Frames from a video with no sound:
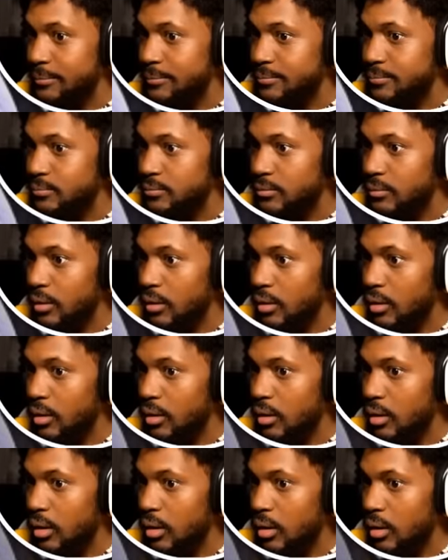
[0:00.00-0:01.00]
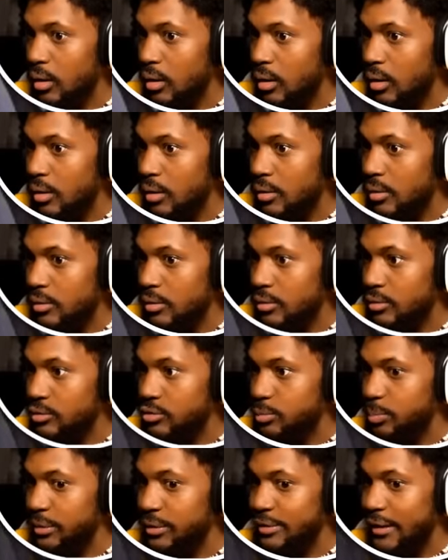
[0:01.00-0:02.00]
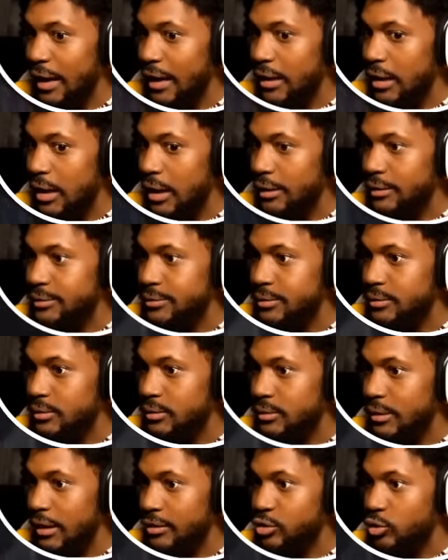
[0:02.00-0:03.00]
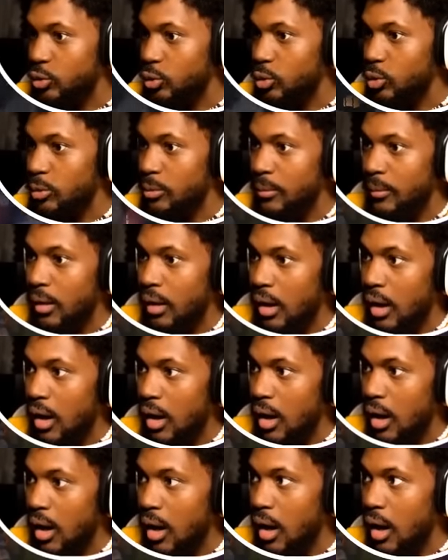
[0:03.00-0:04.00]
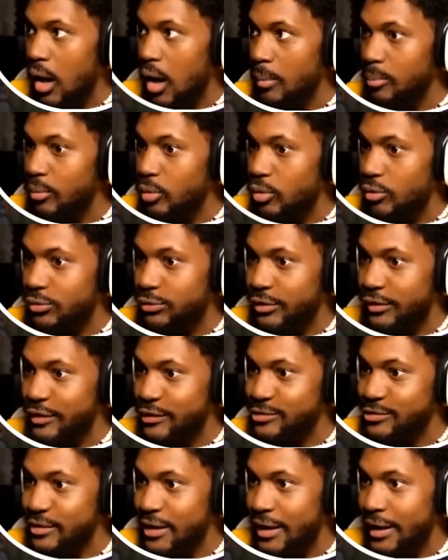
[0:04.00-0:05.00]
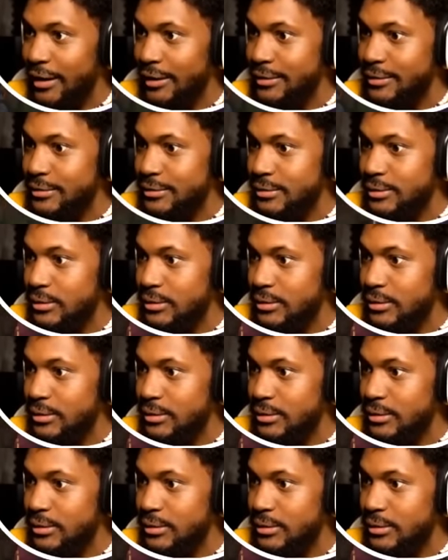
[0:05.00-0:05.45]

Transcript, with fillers: Just put that on. That's cool. Move to the side.